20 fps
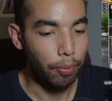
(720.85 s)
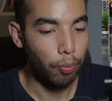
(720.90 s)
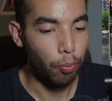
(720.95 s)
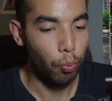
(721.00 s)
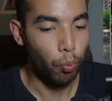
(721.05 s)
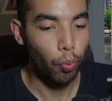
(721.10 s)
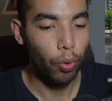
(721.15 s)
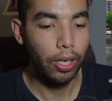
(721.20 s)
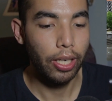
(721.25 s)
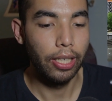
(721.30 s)

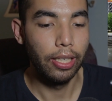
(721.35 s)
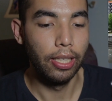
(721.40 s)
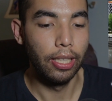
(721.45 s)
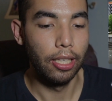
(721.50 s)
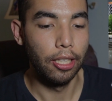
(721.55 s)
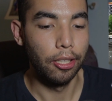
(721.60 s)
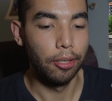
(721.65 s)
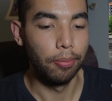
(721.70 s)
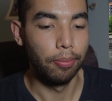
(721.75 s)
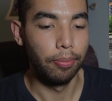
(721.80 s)
wanted
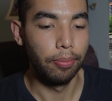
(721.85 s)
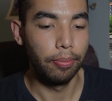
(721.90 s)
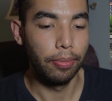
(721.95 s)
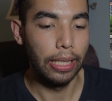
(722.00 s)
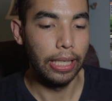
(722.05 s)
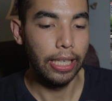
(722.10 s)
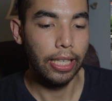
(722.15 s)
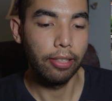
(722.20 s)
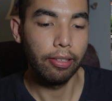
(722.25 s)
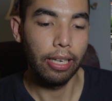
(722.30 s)
to
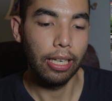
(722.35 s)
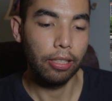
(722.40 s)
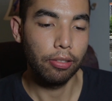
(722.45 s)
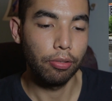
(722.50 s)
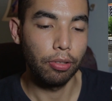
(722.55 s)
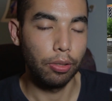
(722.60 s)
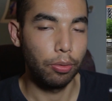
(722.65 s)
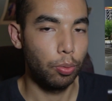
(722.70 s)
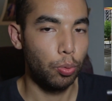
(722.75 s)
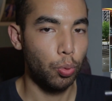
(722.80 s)
interact
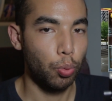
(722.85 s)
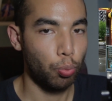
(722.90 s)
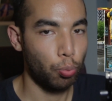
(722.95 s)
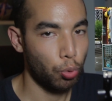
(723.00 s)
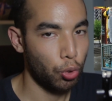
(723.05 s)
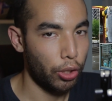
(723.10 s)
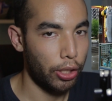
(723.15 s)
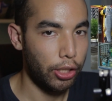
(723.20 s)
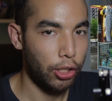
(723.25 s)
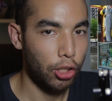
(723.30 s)
with
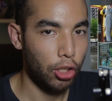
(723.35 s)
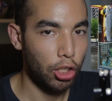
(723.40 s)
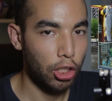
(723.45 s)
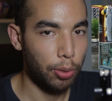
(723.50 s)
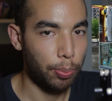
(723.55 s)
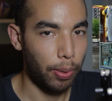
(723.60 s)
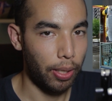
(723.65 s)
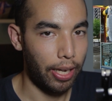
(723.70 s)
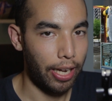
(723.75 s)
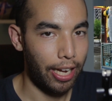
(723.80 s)
strangers,
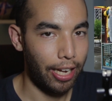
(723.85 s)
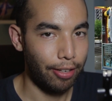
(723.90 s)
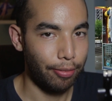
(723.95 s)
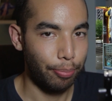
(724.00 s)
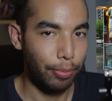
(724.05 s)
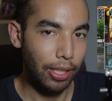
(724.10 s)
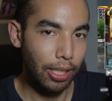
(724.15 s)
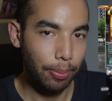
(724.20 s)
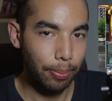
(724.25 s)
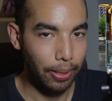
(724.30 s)
but have
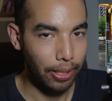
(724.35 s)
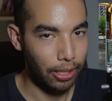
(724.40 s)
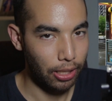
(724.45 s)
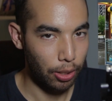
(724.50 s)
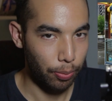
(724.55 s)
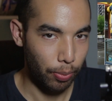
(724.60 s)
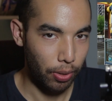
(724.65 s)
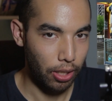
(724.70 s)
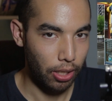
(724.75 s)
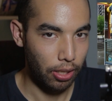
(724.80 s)
me being
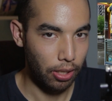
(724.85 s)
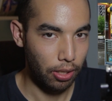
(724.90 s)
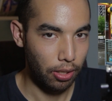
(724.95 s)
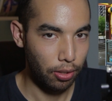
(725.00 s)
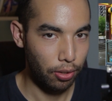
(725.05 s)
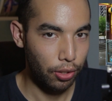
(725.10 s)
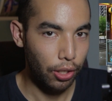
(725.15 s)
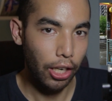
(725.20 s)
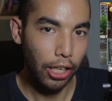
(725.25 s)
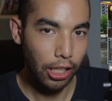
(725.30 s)
the one
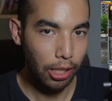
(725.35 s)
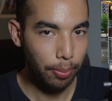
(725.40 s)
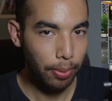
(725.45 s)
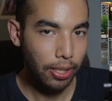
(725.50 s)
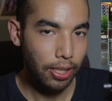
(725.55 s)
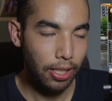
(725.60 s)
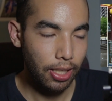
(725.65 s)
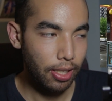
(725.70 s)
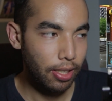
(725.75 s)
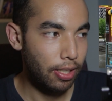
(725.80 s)

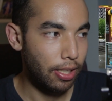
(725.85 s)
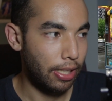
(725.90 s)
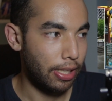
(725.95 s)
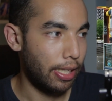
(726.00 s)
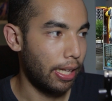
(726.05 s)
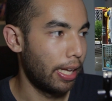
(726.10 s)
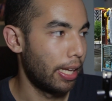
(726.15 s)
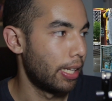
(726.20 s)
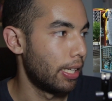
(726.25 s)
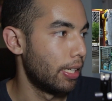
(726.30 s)
documented. And
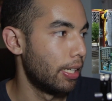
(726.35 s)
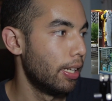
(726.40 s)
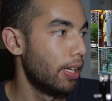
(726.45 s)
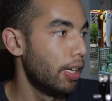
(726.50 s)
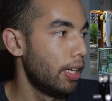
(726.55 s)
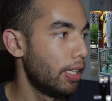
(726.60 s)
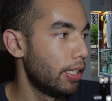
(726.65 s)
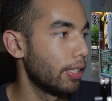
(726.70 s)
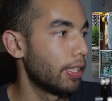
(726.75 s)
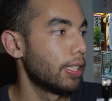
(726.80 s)
then
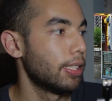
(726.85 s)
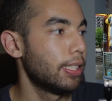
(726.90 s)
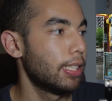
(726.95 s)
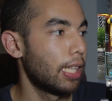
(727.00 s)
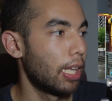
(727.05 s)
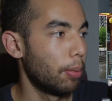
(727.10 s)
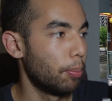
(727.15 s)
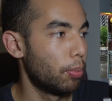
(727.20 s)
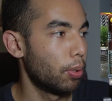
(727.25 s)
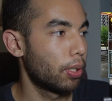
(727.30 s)
you can see
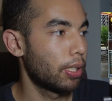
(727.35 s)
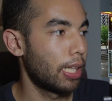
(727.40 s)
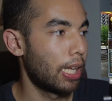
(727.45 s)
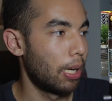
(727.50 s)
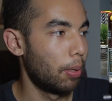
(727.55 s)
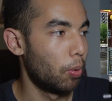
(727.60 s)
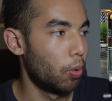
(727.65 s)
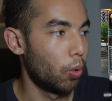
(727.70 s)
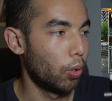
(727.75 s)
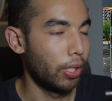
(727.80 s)
that book that
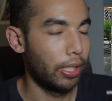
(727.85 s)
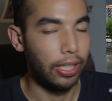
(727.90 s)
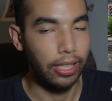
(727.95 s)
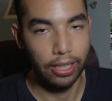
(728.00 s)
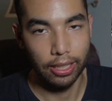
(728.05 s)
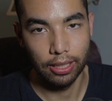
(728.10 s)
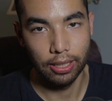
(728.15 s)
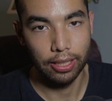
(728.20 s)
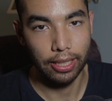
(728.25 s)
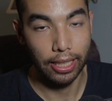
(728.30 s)
I'm holding
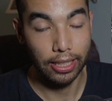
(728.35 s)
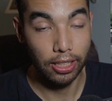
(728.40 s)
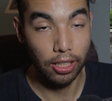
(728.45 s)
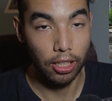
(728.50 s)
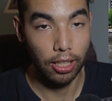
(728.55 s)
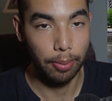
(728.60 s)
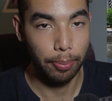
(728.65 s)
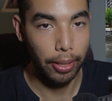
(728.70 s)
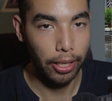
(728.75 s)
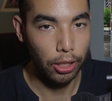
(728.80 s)
and that's
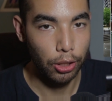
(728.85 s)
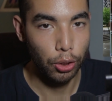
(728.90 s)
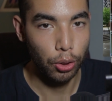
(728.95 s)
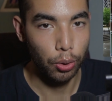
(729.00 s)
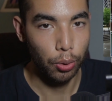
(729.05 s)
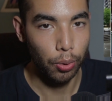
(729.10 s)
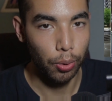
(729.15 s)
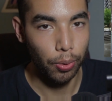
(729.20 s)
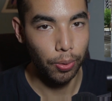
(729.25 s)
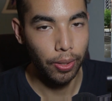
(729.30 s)
on the
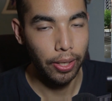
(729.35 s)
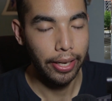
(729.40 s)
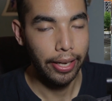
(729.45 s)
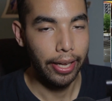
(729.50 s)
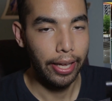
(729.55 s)
pedestal.